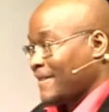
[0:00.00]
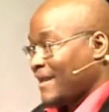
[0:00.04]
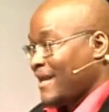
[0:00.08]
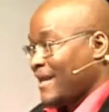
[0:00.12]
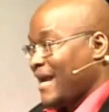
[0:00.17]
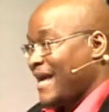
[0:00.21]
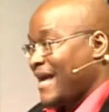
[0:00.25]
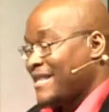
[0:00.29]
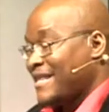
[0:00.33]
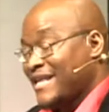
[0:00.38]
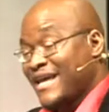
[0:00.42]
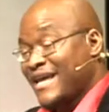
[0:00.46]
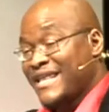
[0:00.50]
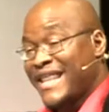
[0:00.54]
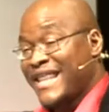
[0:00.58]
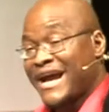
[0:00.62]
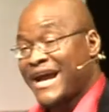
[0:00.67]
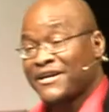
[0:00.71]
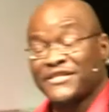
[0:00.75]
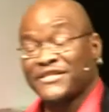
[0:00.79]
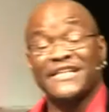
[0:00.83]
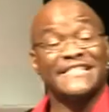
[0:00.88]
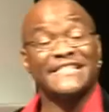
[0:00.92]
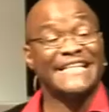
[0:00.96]
and then
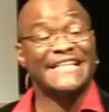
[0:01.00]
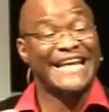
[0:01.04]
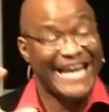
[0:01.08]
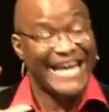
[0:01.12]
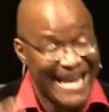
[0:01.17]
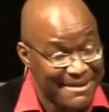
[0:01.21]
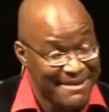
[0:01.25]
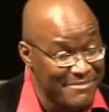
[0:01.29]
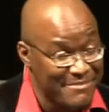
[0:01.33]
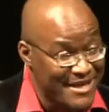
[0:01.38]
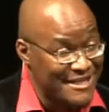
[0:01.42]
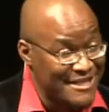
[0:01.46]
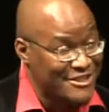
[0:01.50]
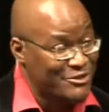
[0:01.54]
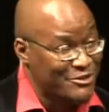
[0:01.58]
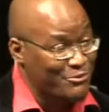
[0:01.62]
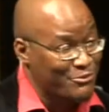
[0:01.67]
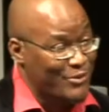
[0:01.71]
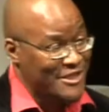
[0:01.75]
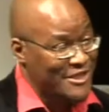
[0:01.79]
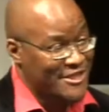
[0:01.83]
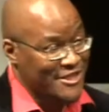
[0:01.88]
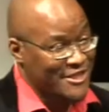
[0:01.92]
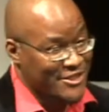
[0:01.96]
there's his image,
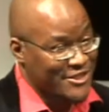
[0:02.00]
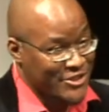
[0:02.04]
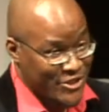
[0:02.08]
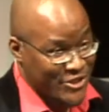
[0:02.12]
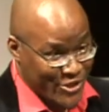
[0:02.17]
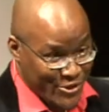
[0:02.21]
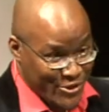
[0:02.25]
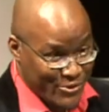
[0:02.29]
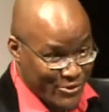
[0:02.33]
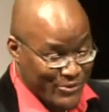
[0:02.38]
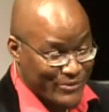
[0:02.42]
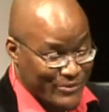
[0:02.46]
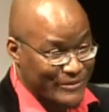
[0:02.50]
which is you.